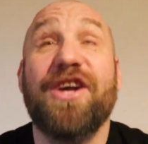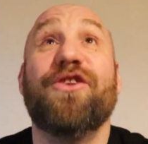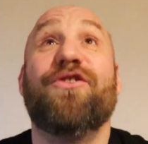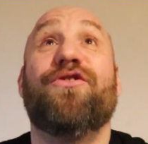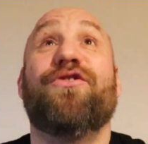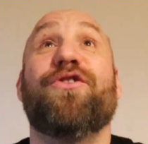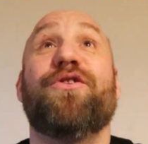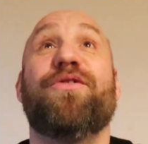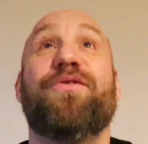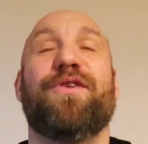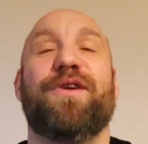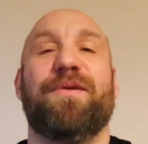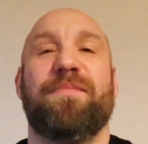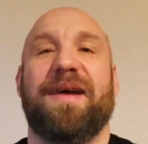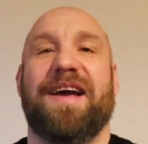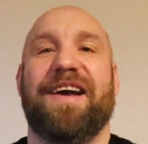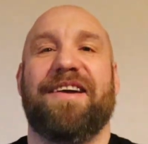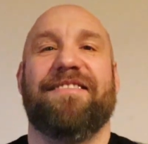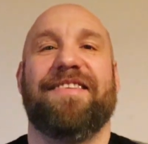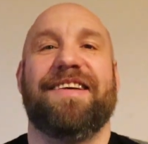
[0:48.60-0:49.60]
Truth of the
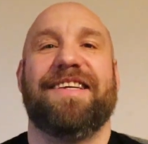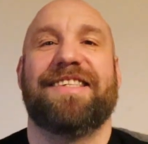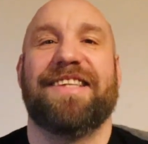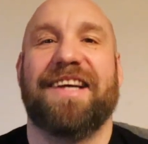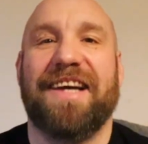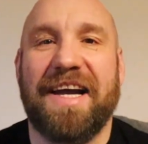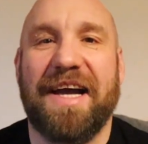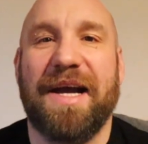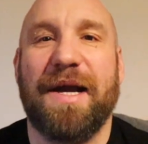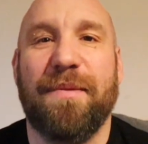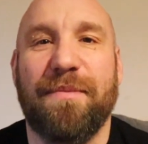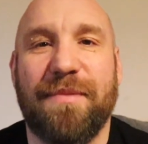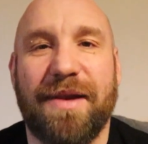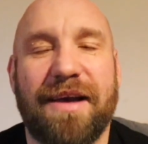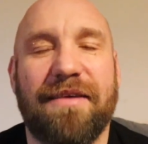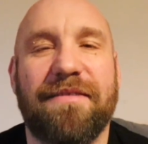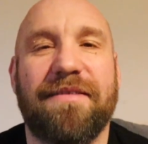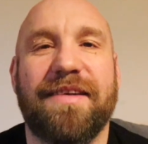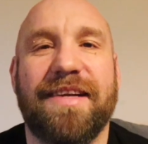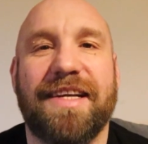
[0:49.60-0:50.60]
matter is I am
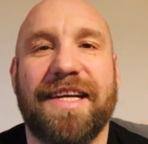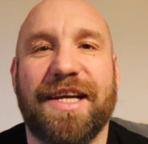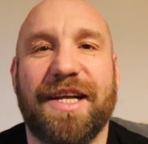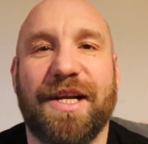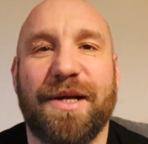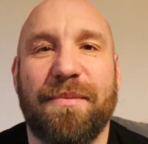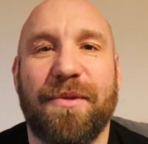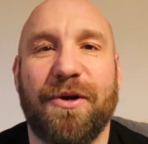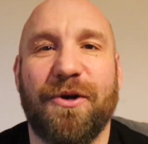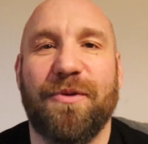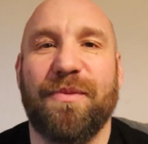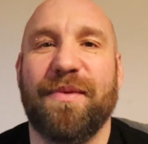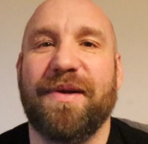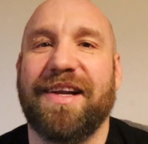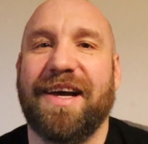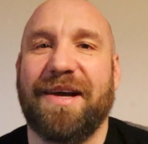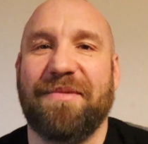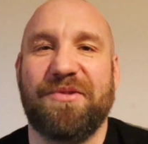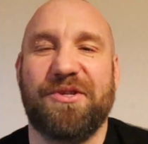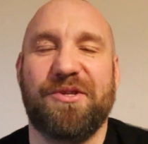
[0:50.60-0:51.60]
loving it at the moment.
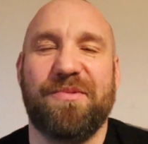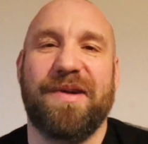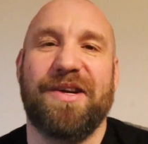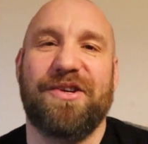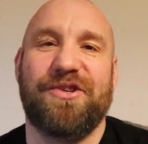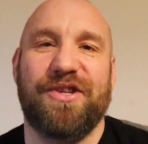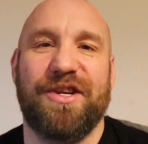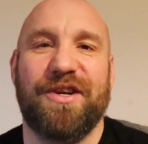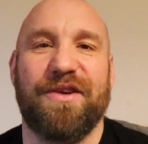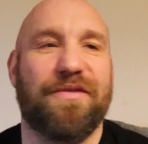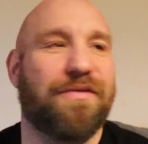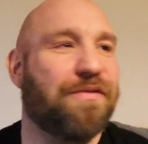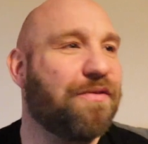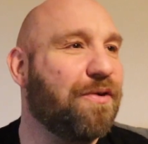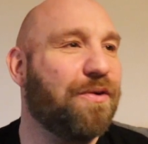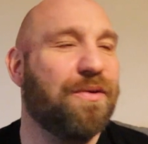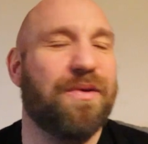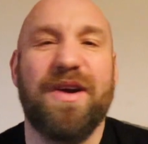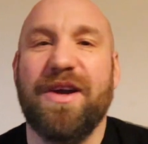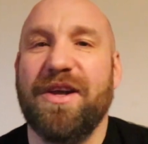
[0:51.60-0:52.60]
I'm smashing it
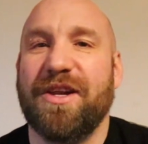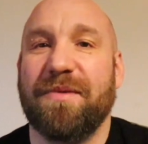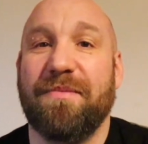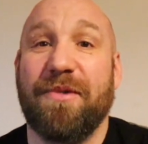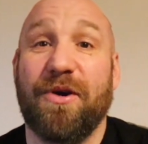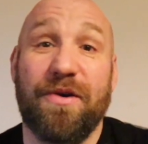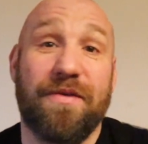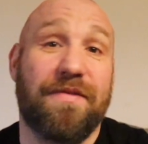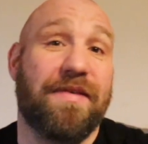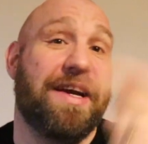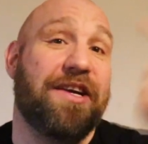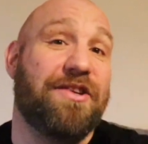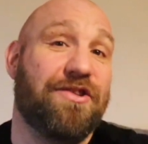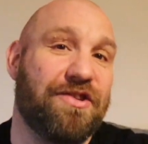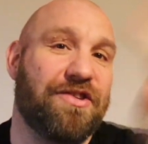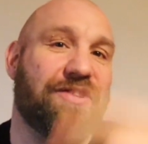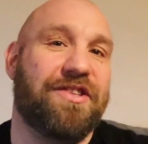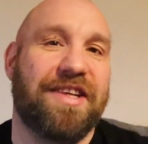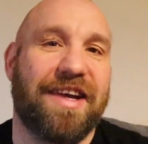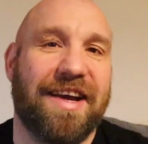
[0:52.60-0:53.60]
through. The
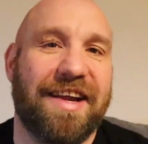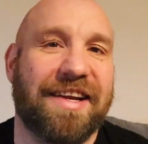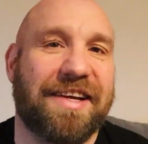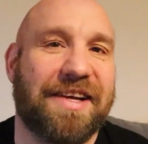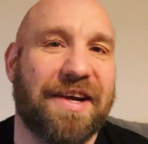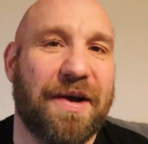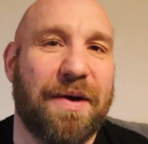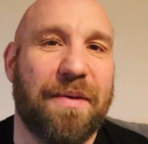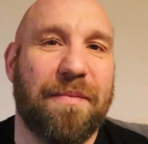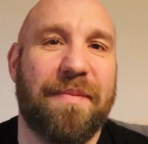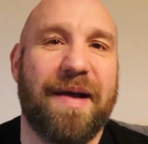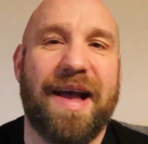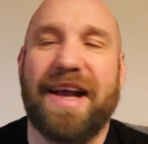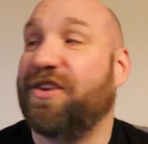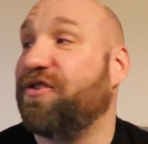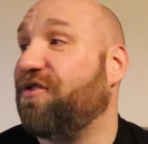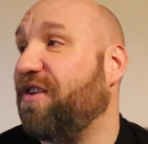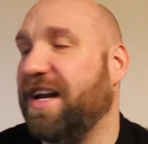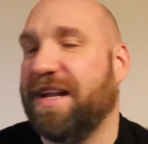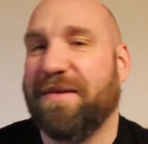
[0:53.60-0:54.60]
motivation's starting to come back.
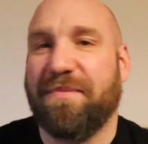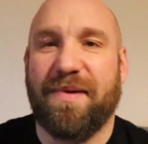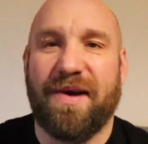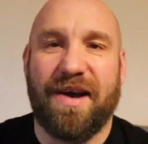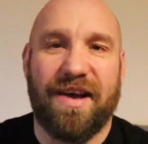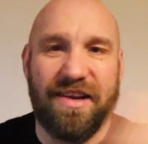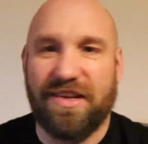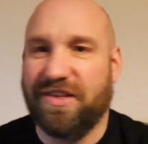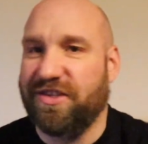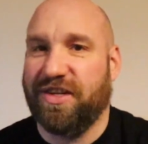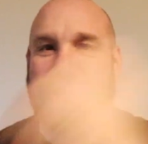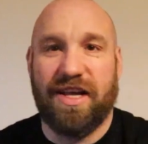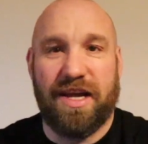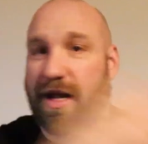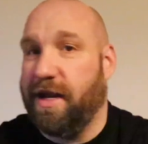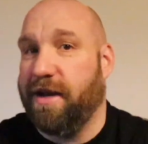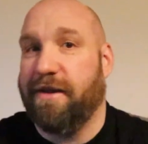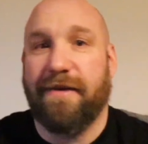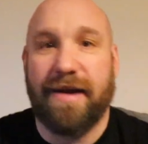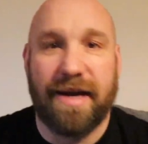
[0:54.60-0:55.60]
Training partners
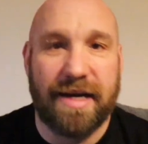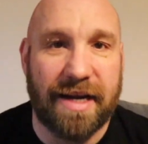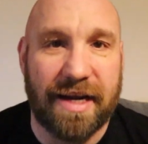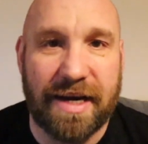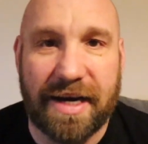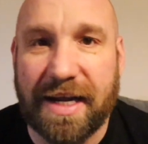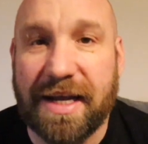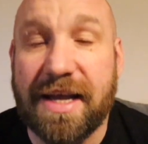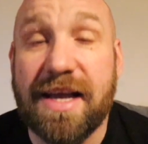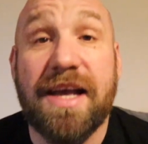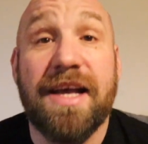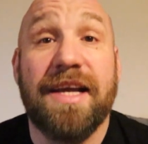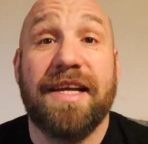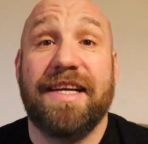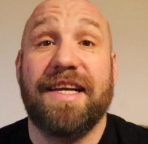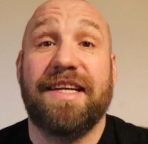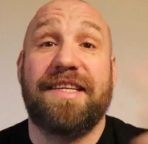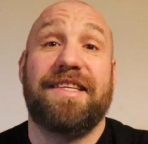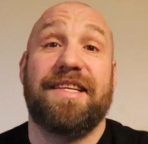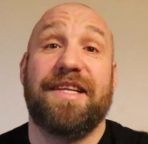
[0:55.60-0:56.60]
there ain't any.
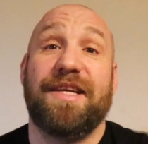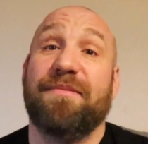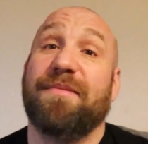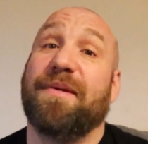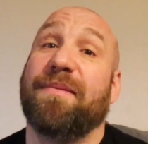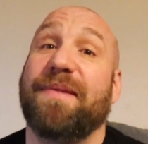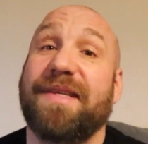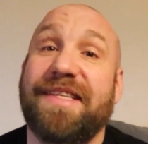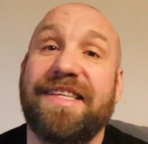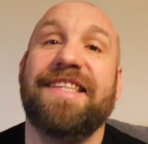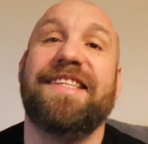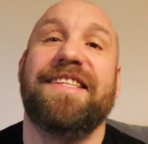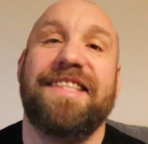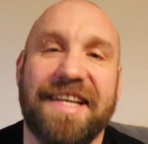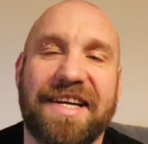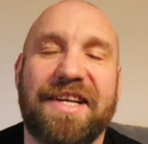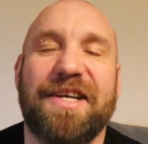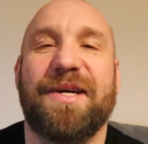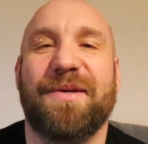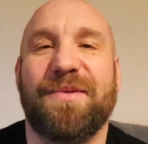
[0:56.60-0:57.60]
Yesterday my missus
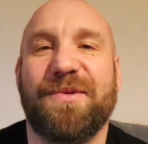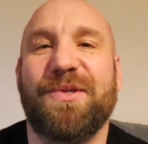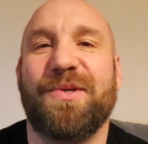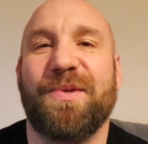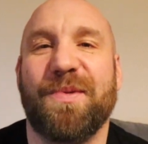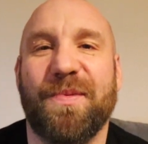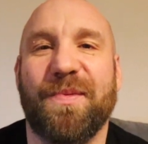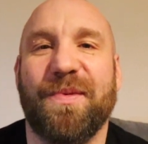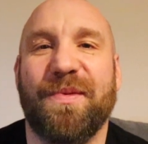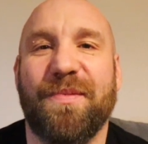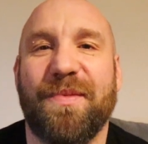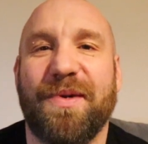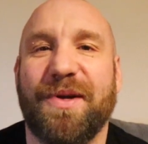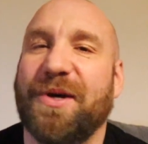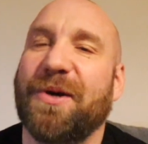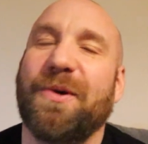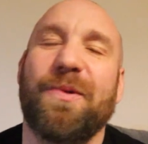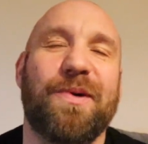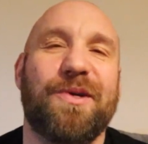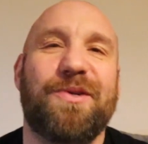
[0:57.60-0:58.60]
did come swimming with me,
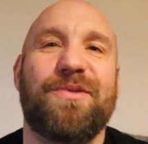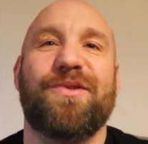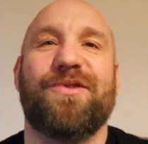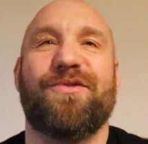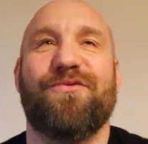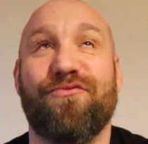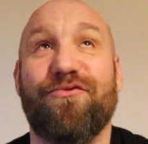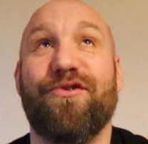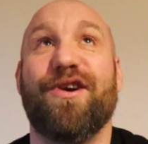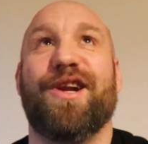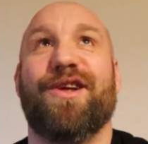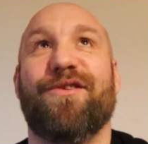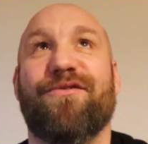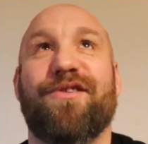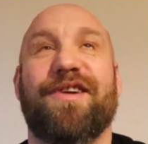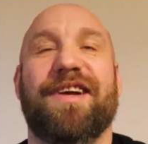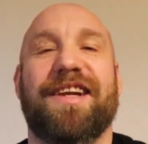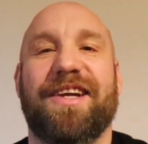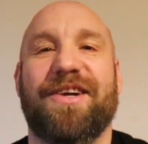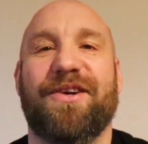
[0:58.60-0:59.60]
which was really,
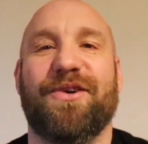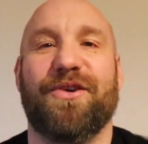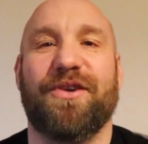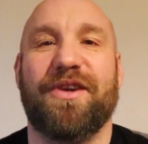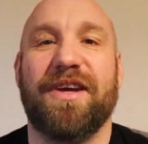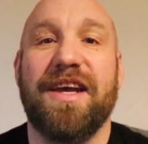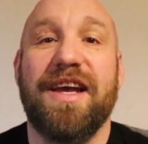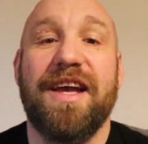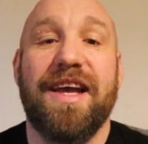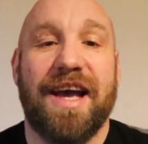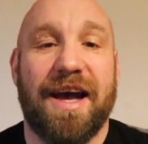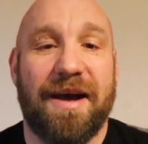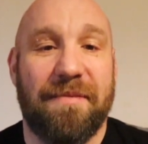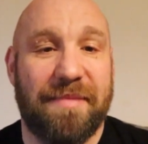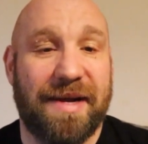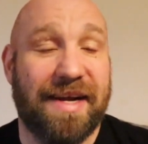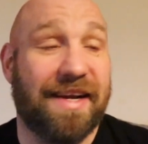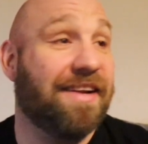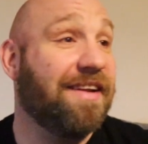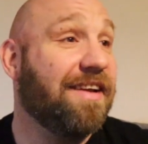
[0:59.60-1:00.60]
really good. I
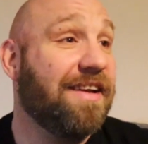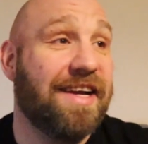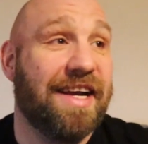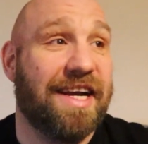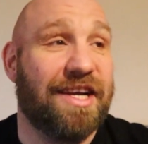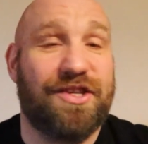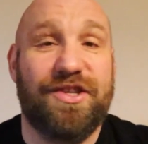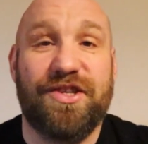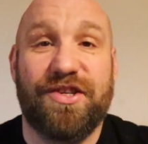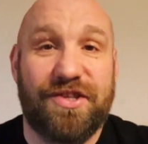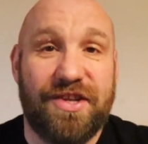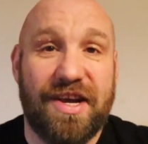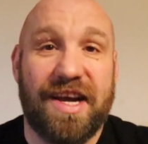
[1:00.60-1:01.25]
mean, it's just